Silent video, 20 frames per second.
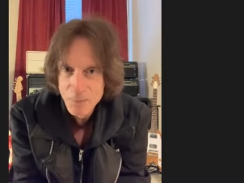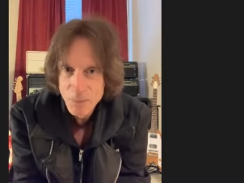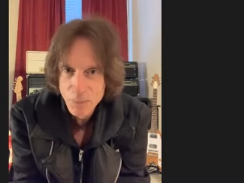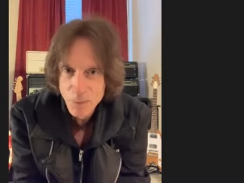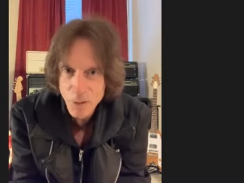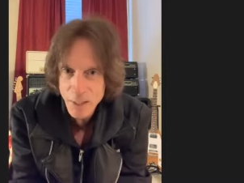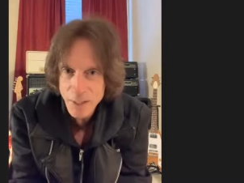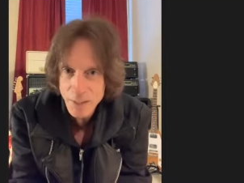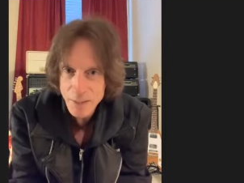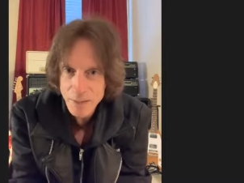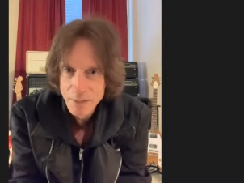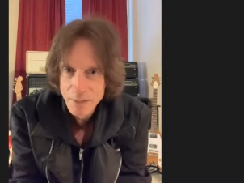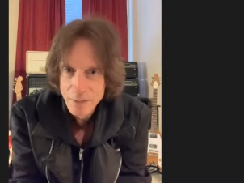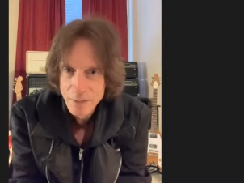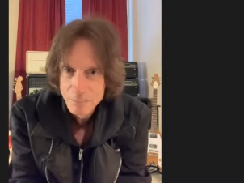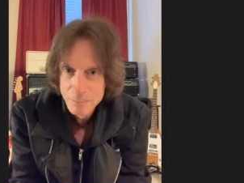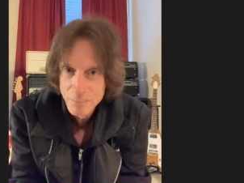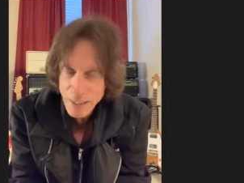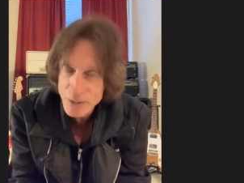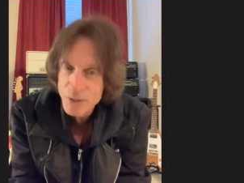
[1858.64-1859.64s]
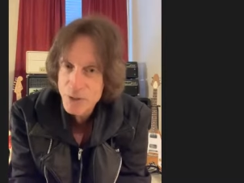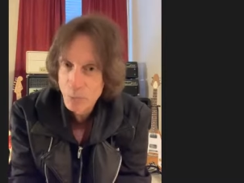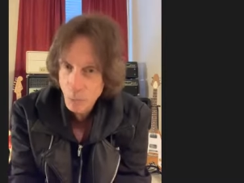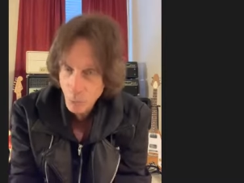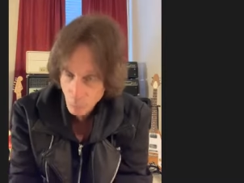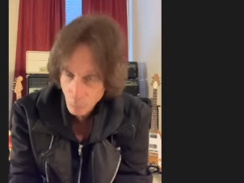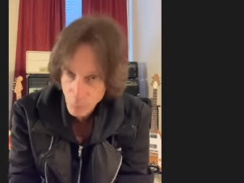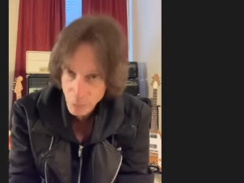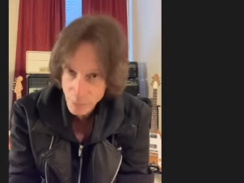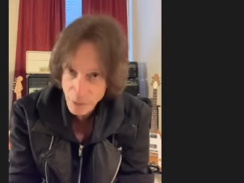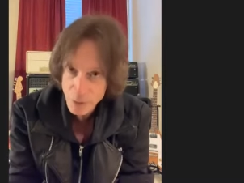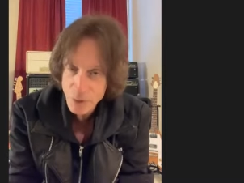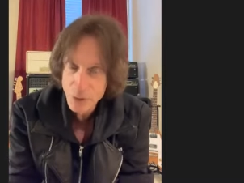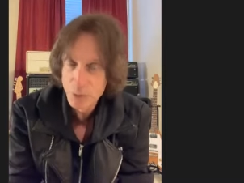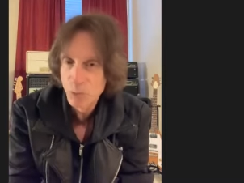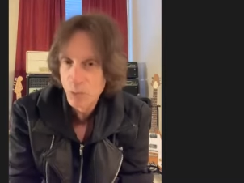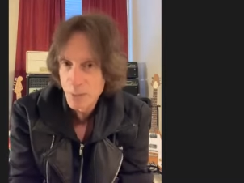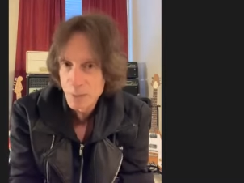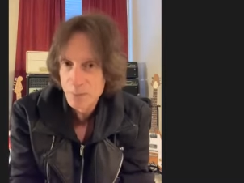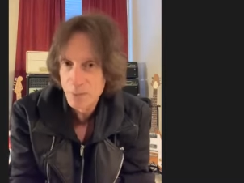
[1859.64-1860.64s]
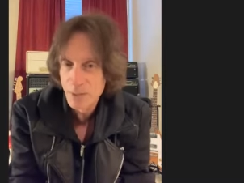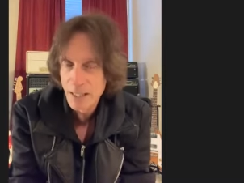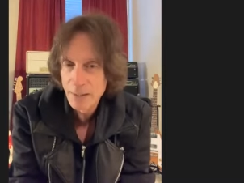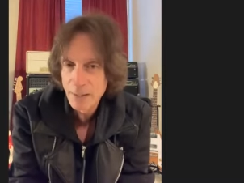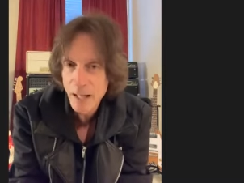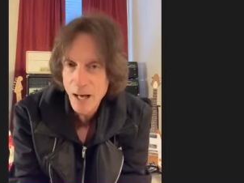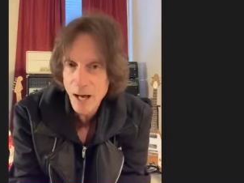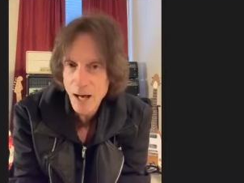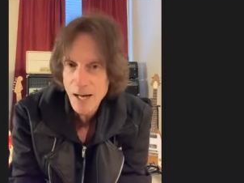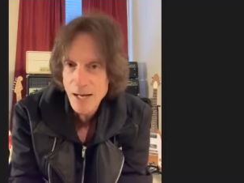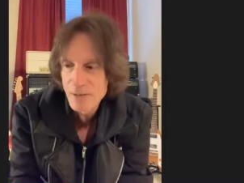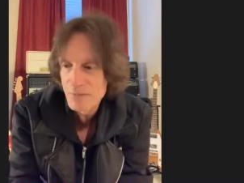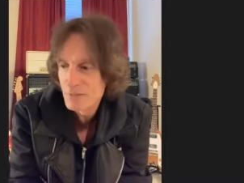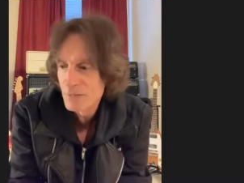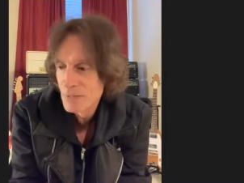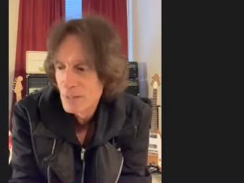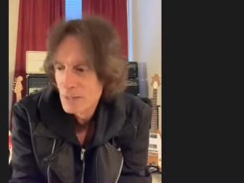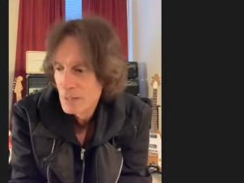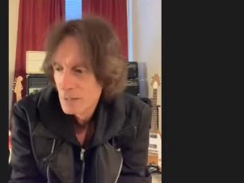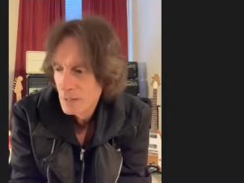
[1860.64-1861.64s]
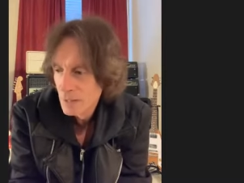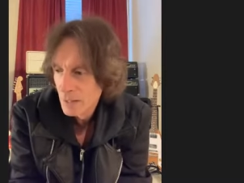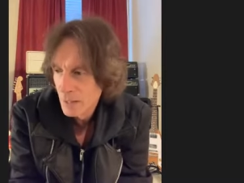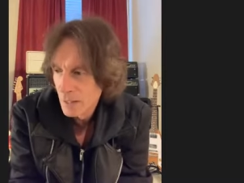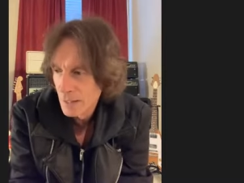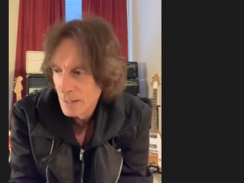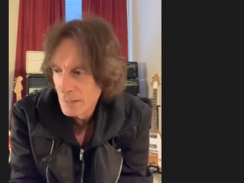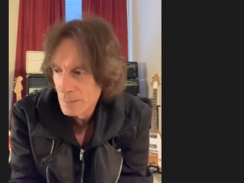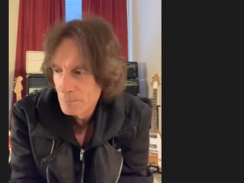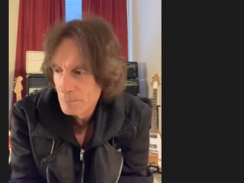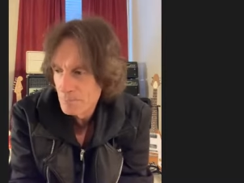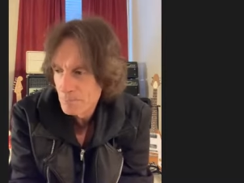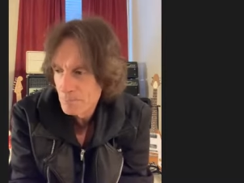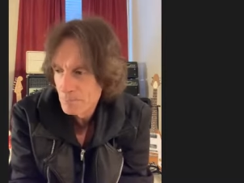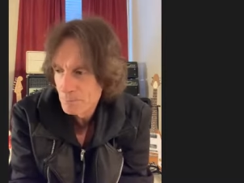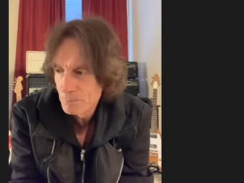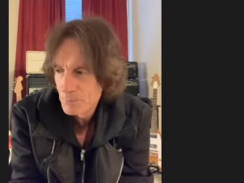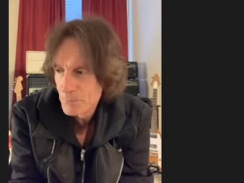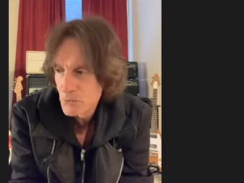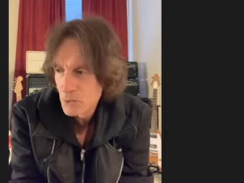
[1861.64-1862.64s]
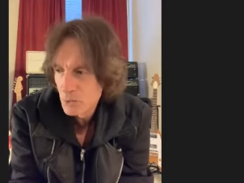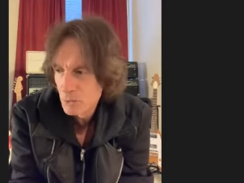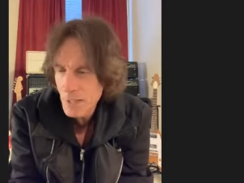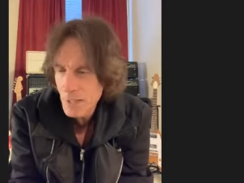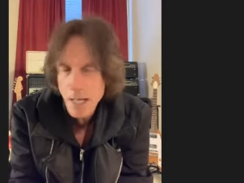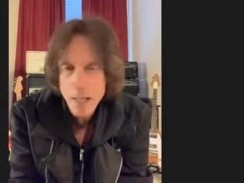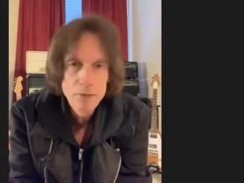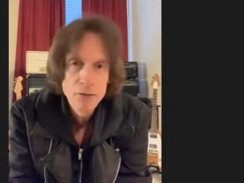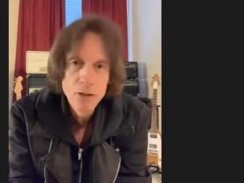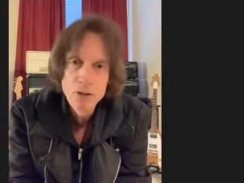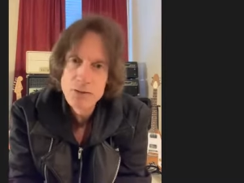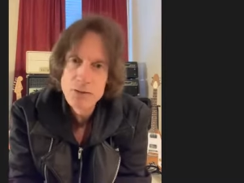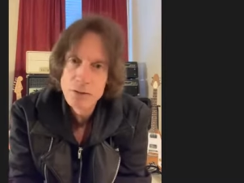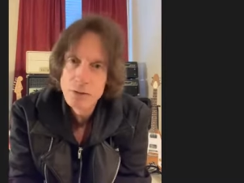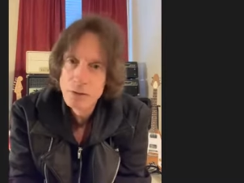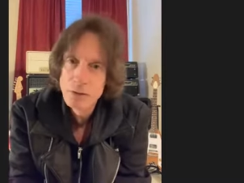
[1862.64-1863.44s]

right? Make sure we're really good when we play live. Um, so yeah, those are the